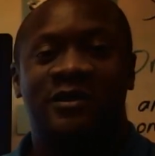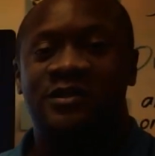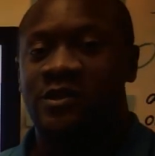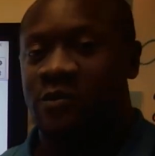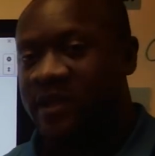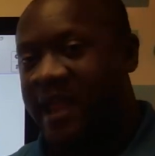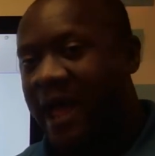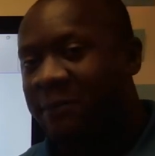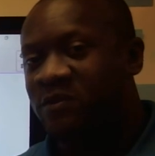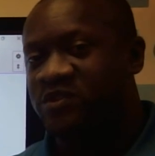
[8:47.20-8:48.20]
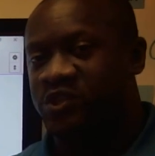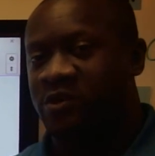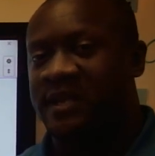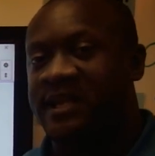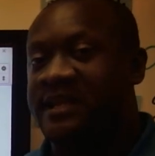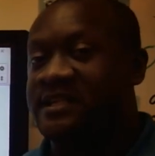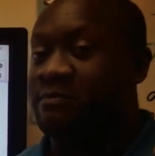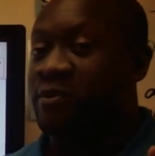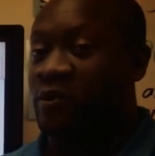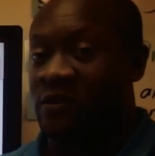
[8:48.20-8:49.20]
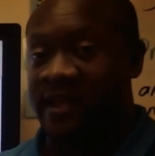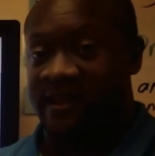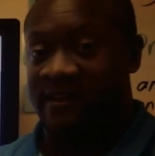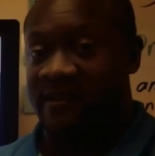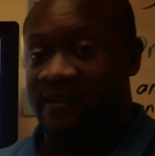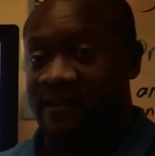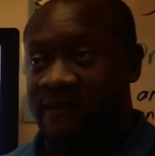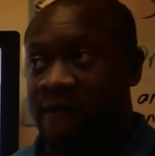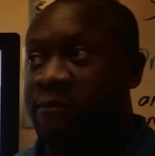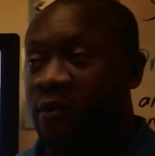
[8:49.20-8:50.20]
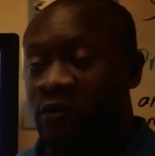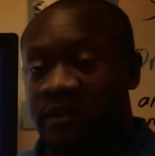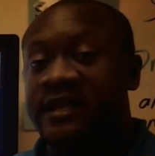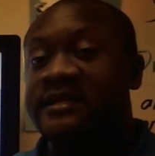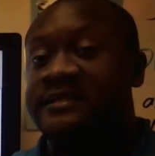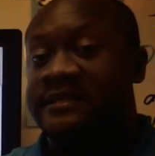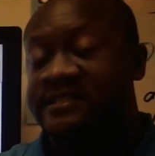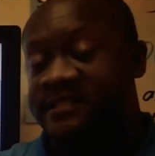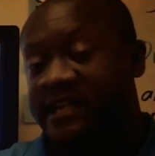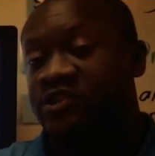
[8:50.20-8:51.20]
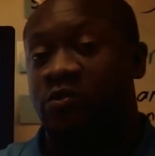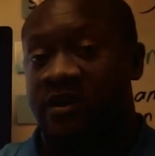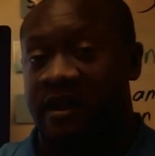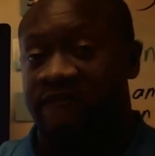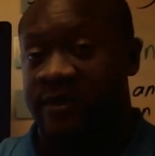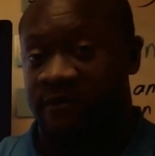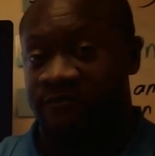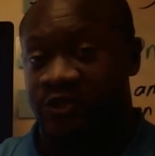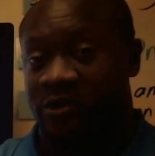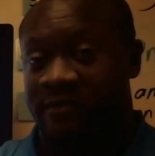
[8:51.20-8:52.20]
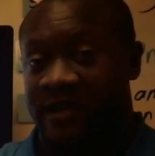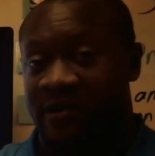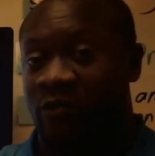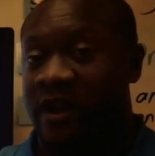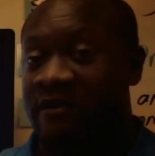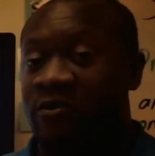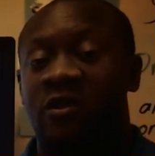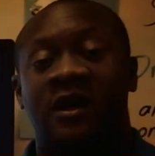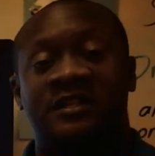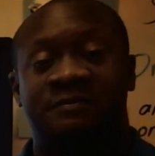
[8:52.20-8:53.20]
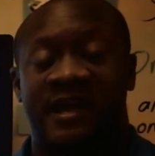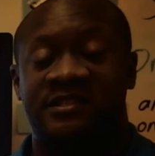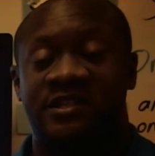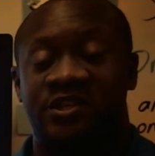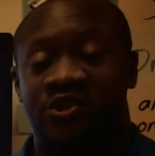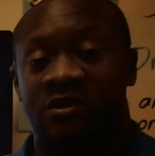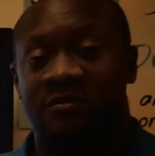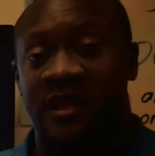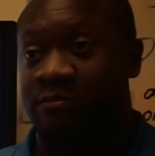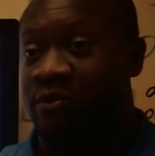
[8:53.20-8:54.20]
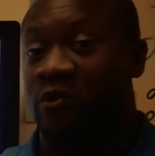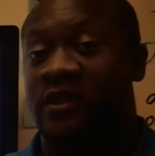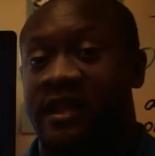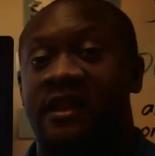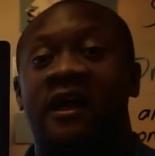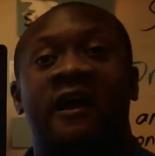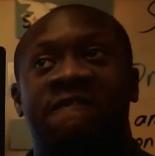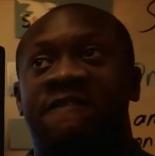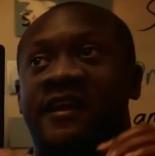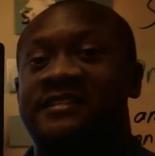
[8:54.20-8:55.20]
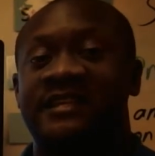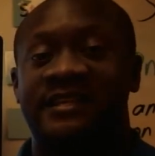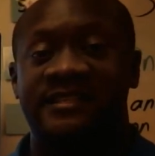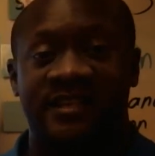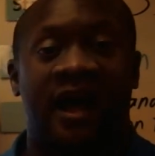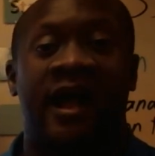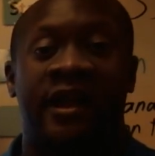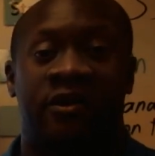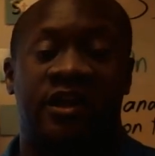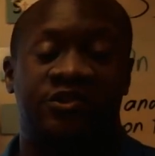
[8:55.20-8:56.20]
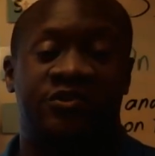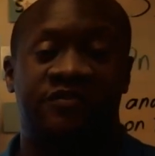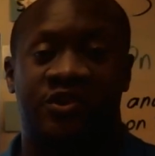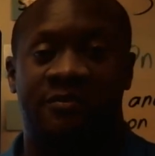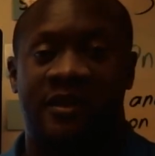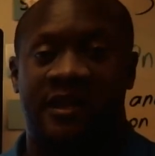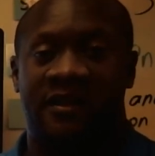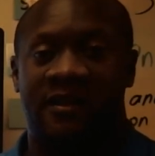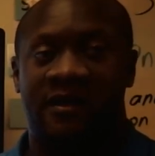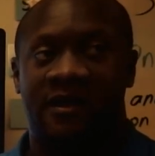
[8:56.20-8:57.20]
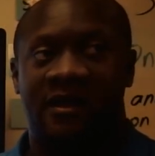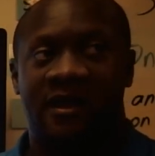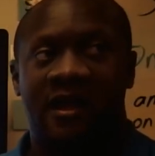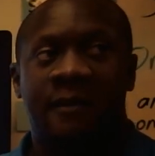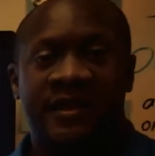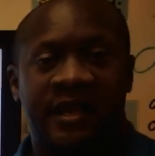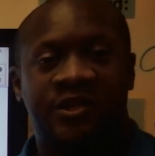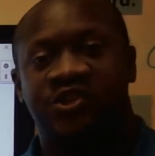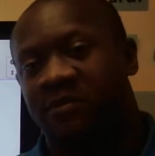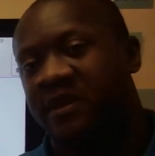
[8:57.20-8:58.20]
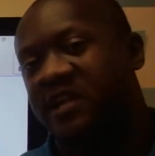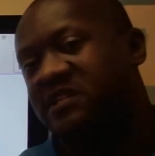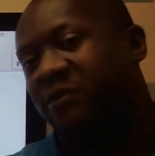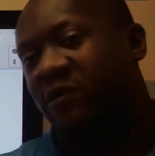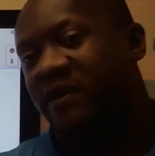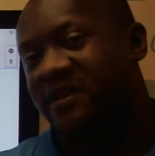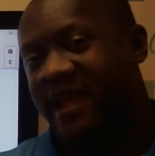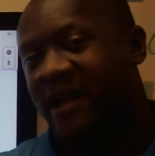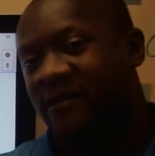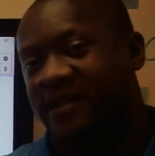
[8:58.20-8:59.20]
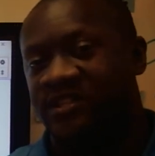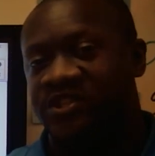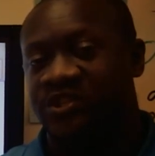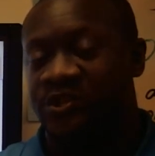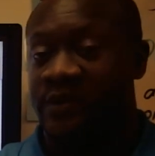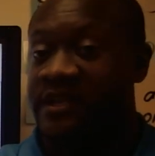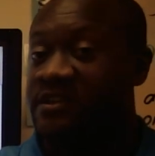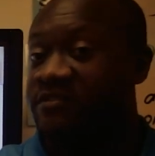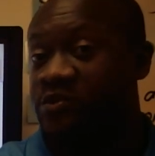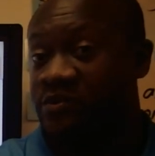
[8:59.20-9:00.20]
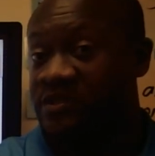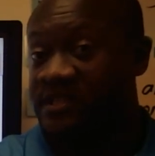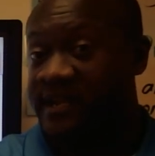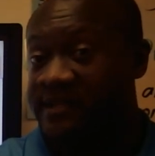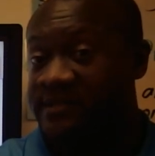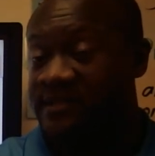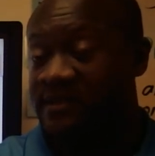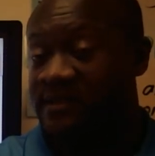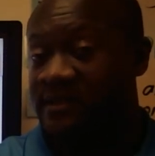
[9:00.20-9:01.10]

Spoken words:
So the capital of Germany is Berlin. Berlin is the central government of Germany. Whatever law is passed in Berlin affects the entire country of Germany. But yet Germany is broken down into individual states.